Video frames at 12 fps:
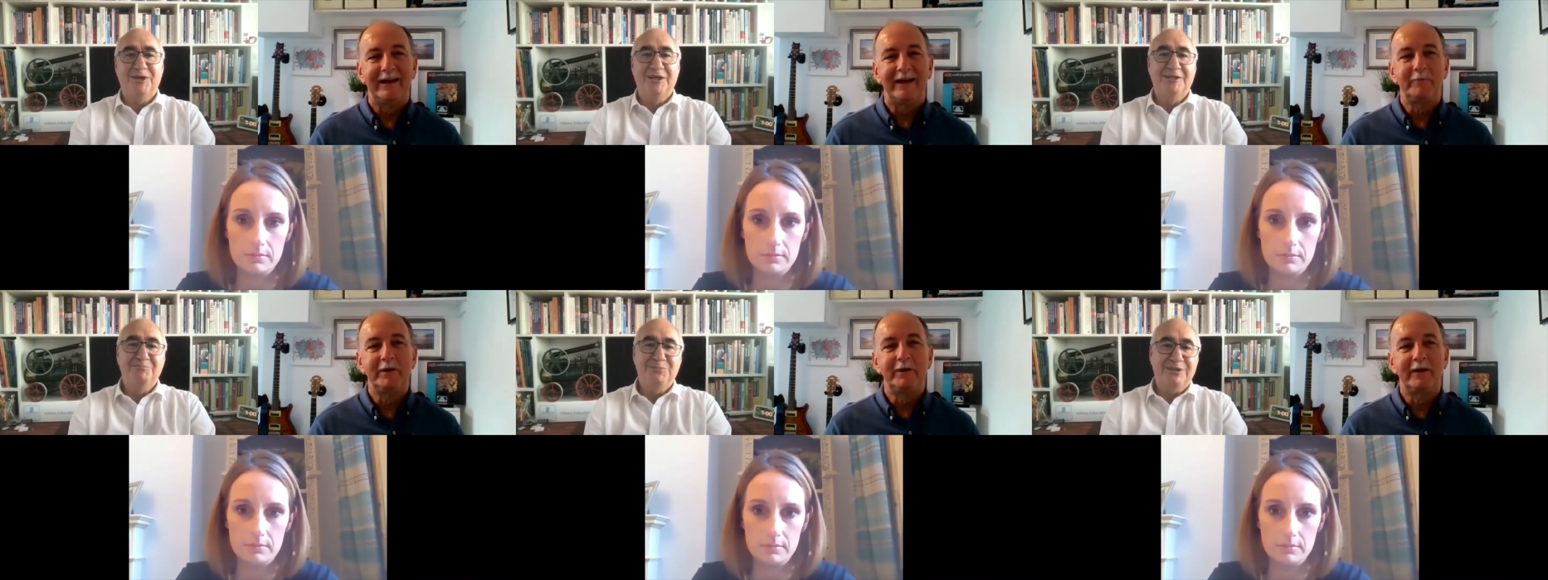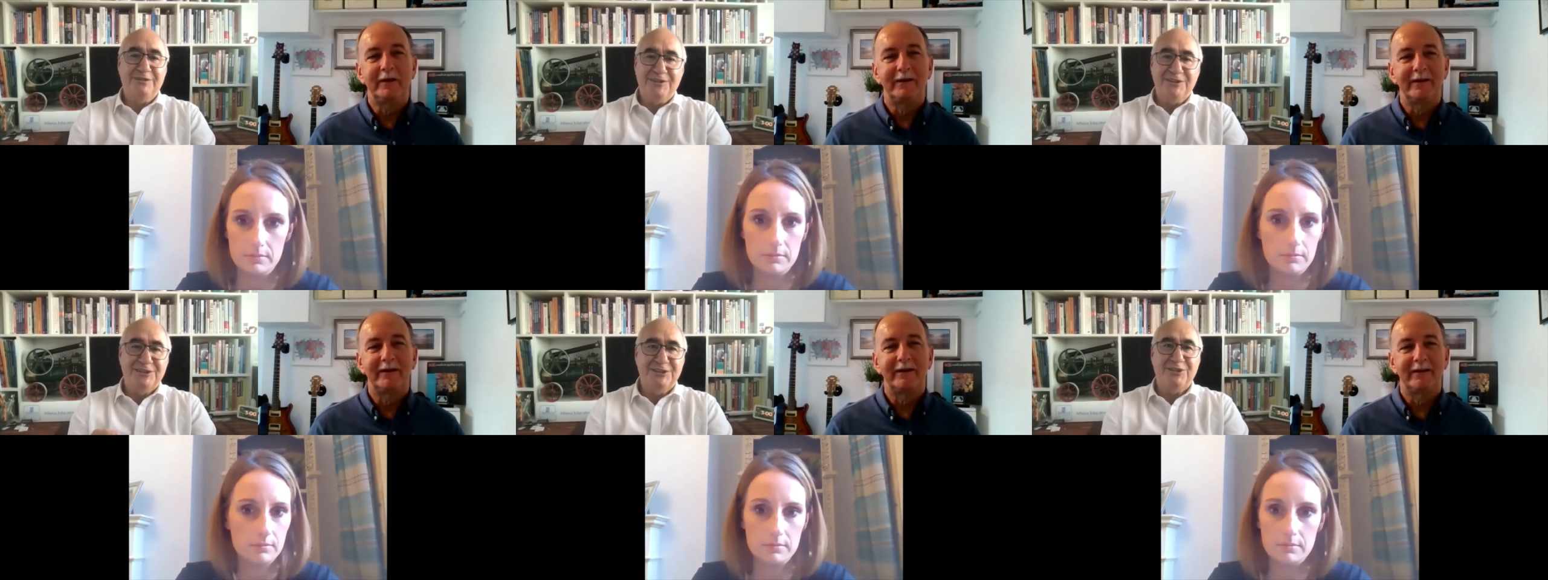Speaker 1: I mean, but if you
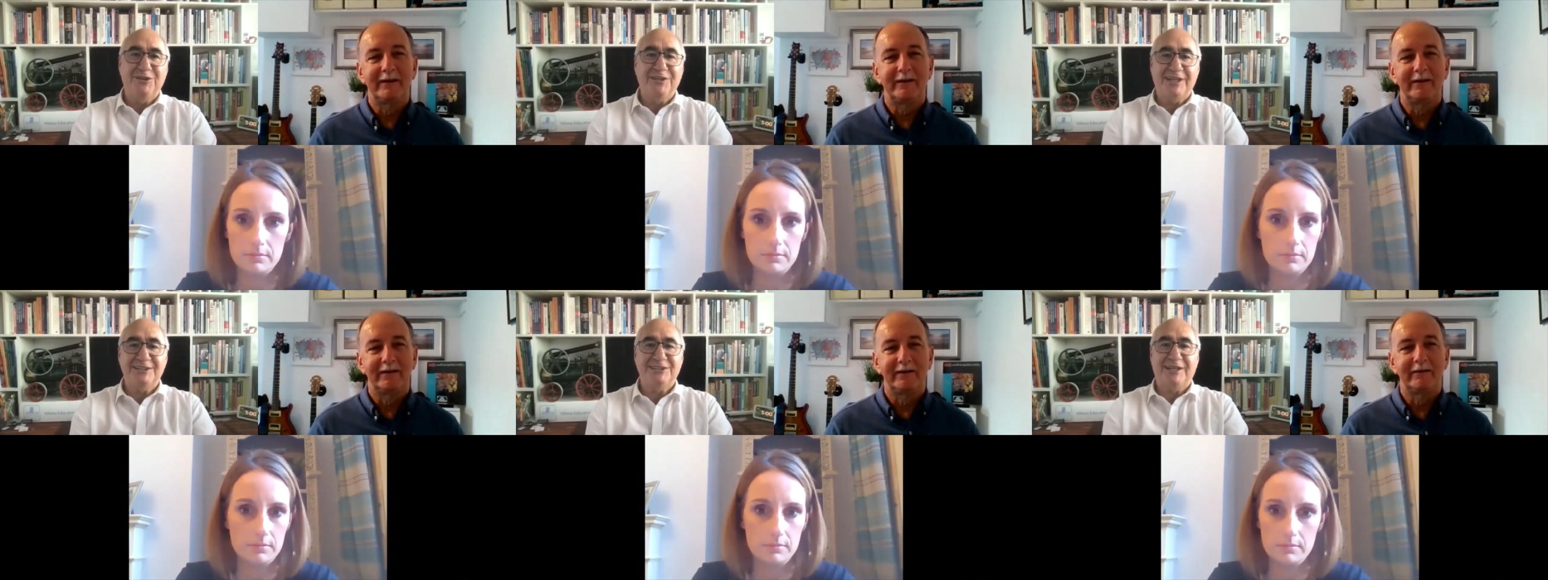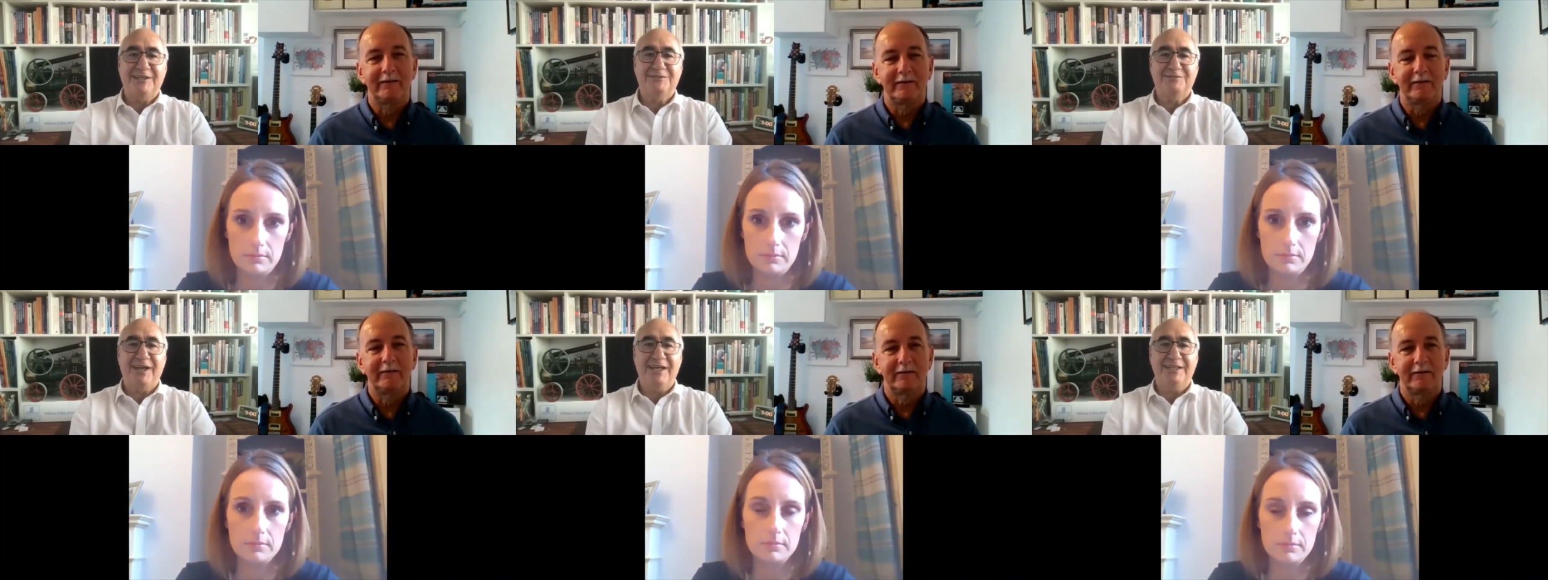saw that child's
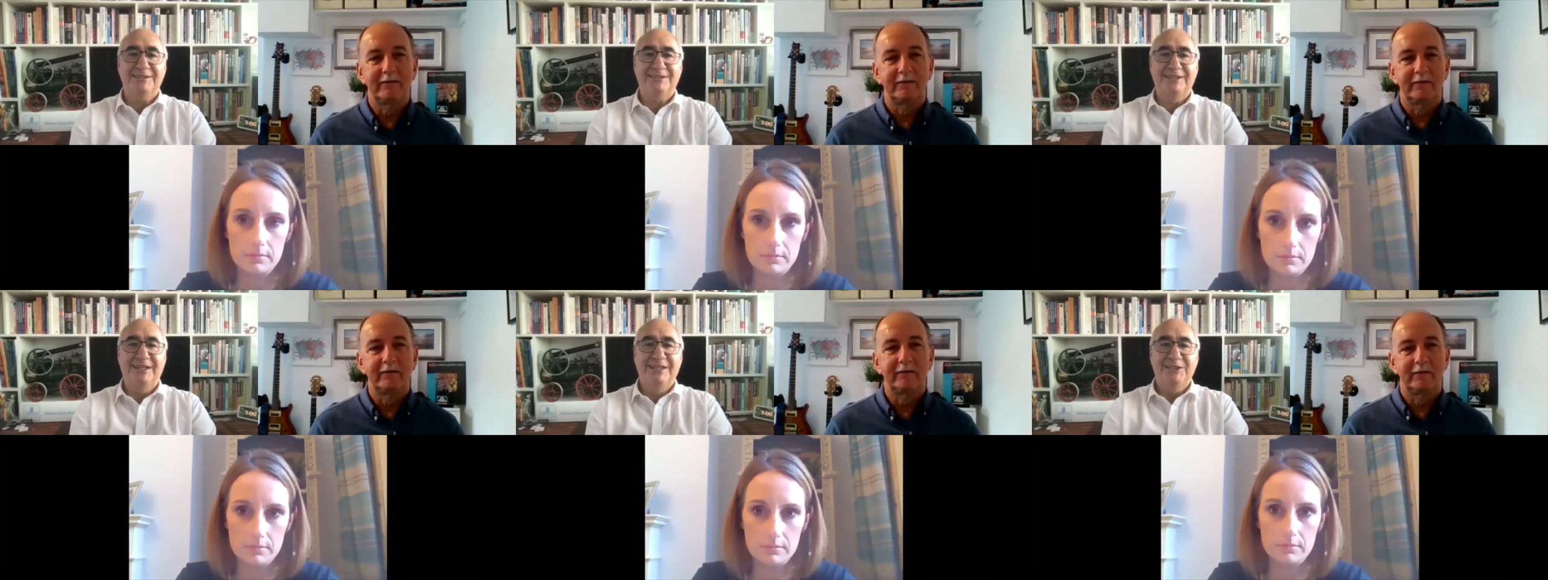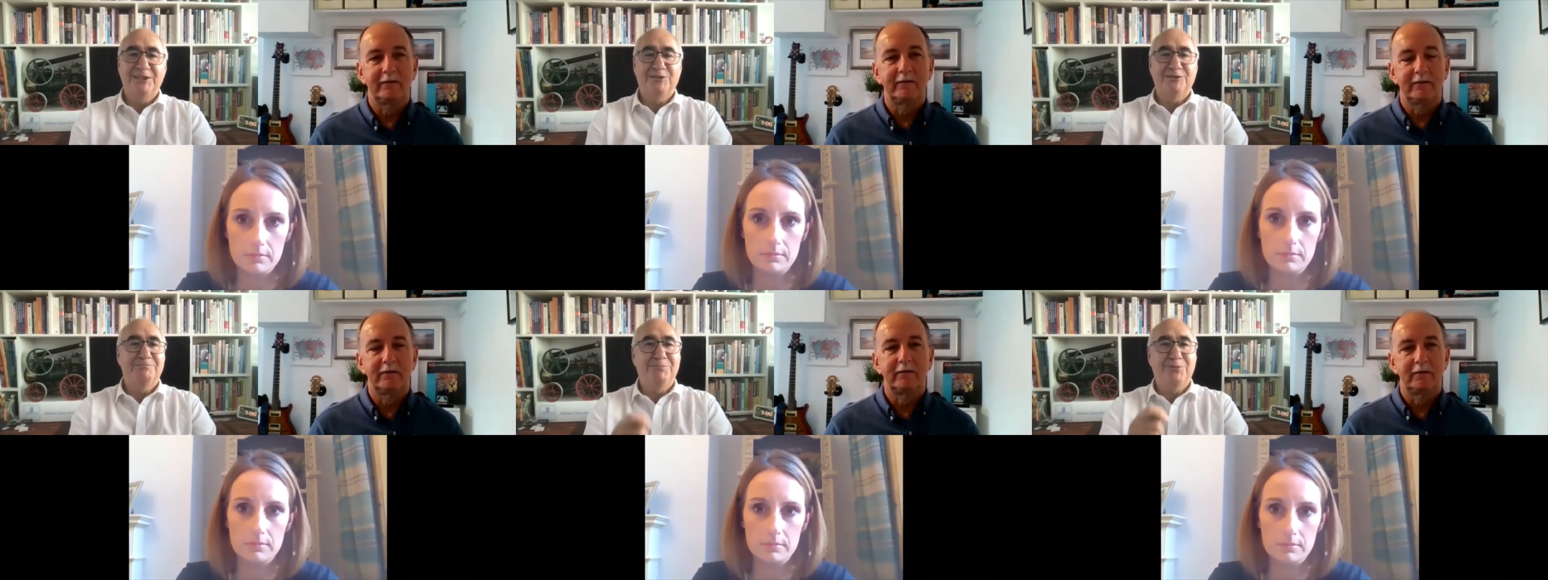face, you
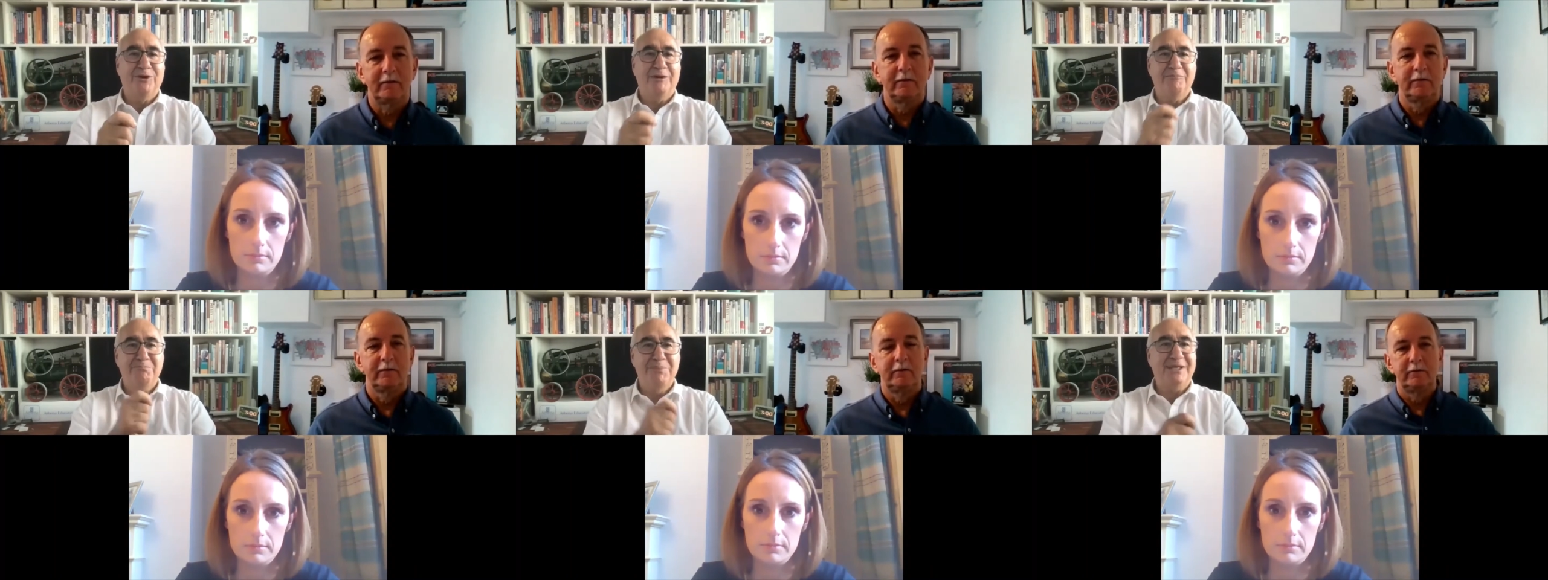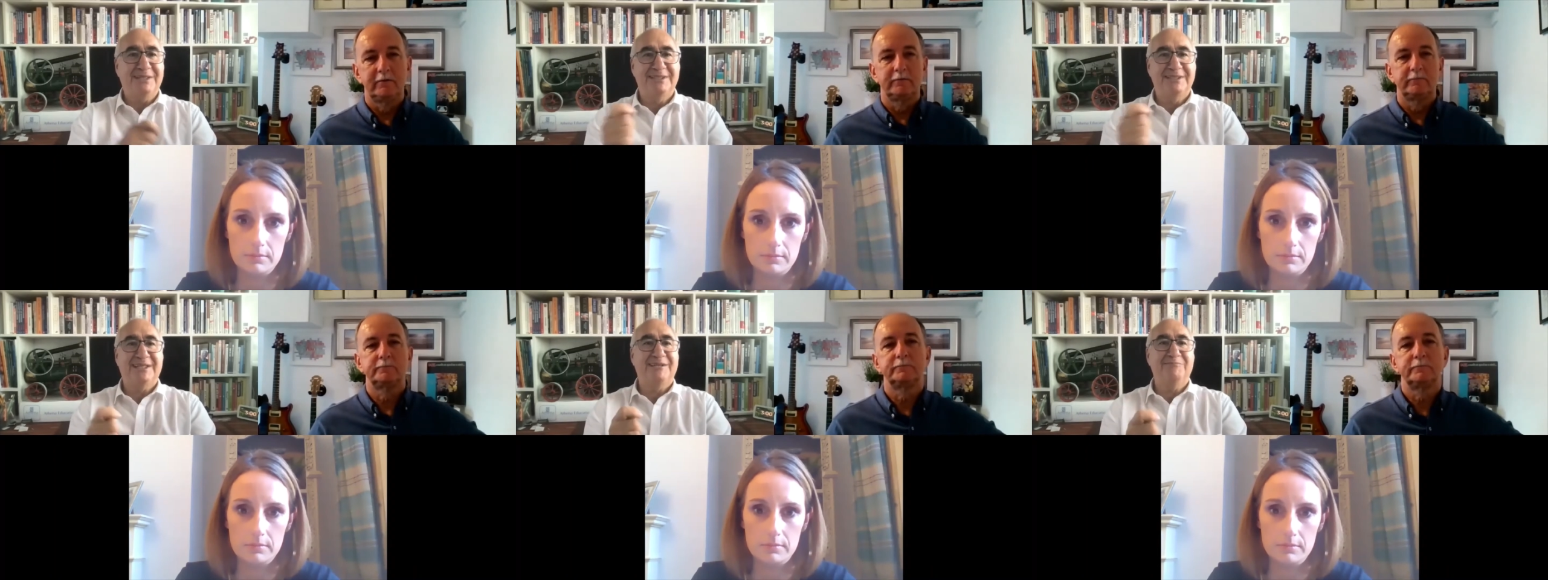could put a big
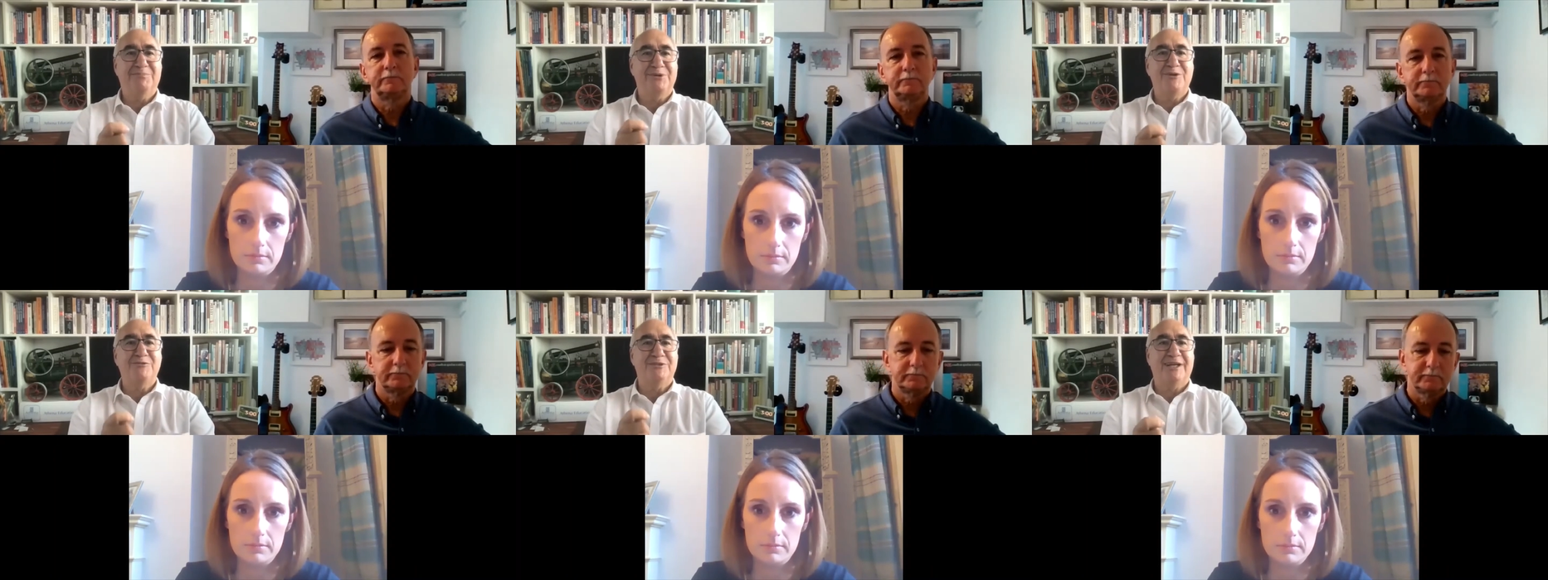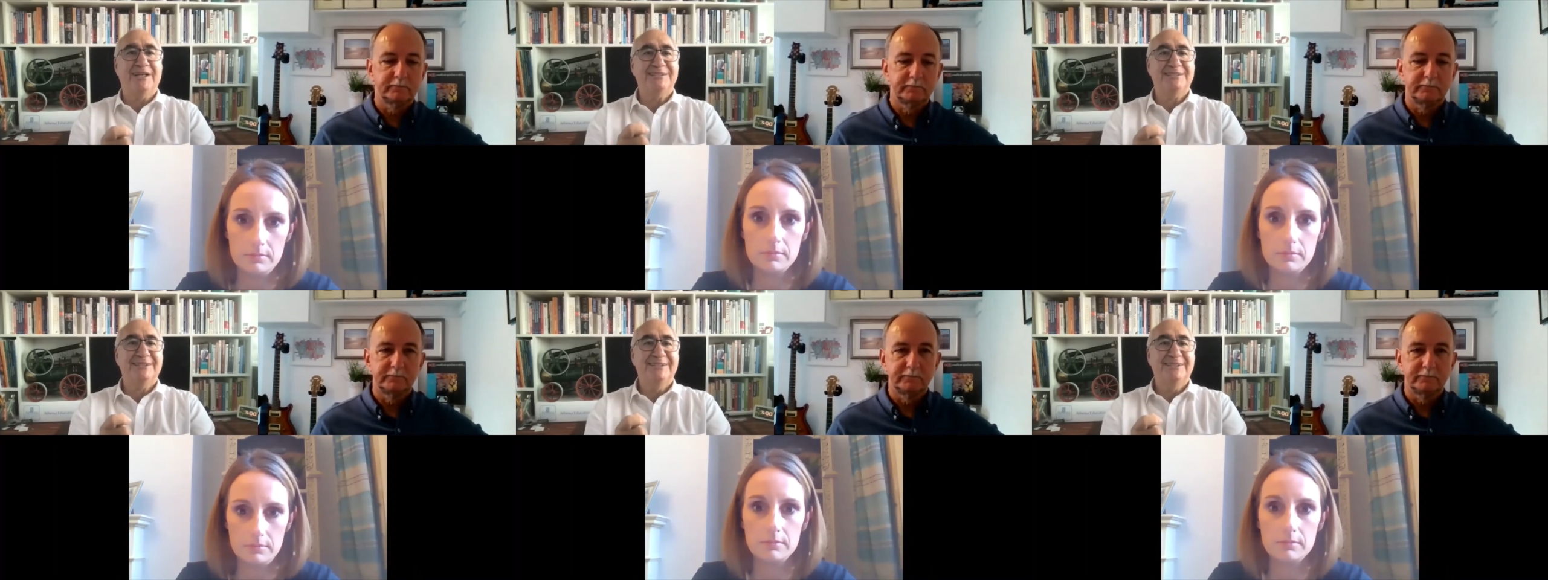tick in progress.